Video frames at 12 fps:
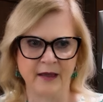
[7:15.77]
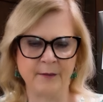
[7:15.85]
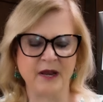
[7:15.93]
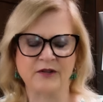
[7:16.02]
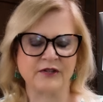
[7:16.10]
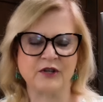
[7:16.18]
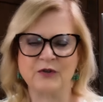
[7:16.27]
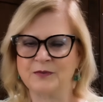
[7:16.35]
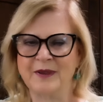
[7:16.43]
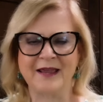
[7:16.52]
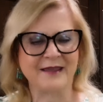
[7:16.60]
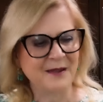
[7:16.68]
I mean, excuse
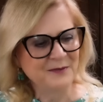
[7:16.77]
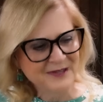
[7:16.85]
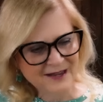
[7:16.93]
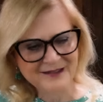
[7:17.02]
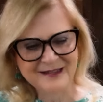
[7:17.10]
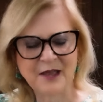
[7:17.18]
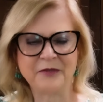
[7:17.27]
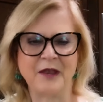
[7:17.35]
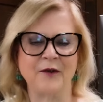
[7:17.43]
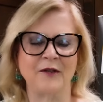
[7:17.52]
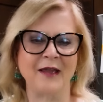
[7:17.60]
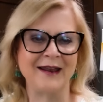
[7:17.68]
me, I keep saying South
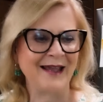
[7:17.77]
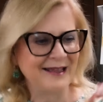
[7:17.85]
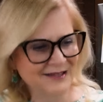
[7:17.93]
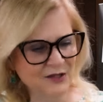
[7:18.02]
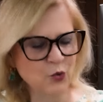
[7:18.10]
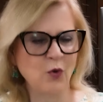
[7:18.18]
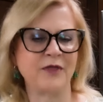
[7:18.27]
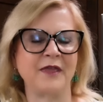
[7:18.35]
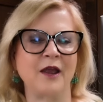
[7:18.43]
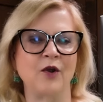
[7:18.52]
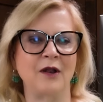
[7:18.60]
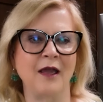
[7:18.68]
Carolina. It's
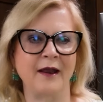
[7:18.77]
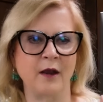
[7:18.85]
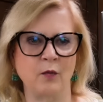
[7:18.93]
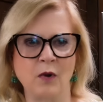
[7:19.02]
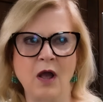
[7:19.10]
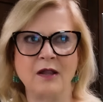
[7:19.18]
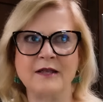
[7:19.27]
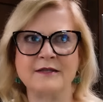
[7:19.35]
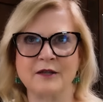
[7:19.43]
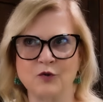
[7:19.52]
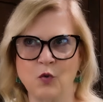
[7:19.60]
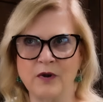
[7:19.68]
North Carolina.
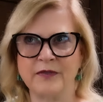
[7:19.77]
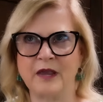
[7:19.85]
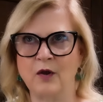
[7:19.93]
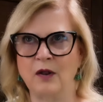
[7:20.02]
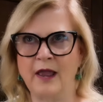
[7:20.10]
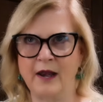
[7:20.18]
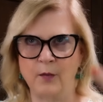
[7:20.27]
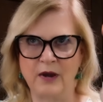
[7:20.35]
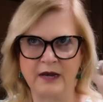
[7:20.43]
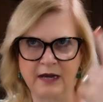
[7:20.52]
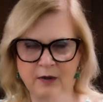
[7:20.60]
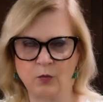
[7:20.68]
Raleigh's in North Carolina,
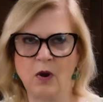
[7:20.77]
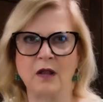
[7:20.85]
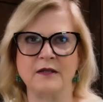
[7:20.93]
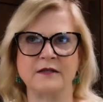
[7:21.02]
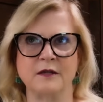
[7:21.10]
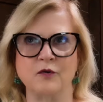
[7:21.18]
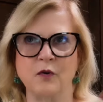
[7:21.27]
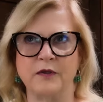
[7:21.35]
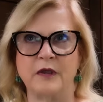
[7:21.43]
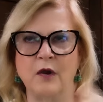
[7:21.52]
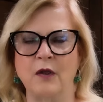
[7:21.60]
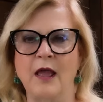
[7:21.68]
Wendy. Raleigh's in
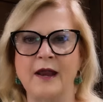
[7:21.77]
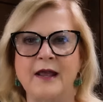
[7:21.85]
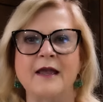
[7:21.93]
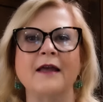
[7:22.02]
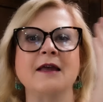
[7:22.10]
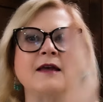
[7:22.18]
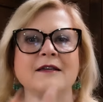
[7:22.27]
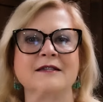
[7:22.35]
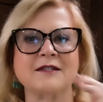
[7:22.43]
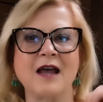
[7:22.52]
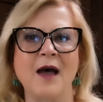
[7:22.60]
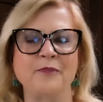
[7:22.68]
North Carolina.
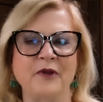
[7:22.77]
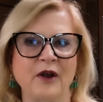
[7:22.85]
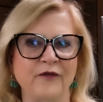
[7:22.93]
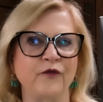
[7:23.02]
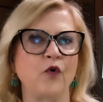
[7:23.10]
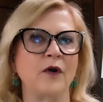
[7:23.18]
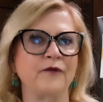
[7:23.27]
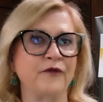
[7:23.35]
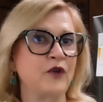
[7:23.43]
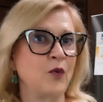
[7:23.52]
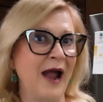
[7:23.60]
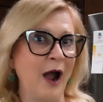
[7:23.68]
Stop there for a
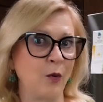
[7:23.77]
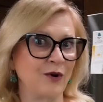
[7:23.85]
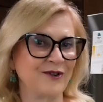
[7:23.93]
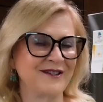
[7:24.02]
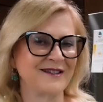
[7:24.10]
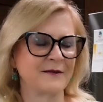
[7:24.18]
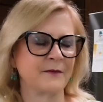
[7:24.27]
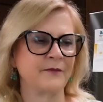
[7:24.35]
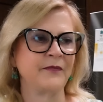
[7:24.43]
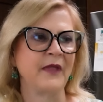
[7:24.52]
few hours.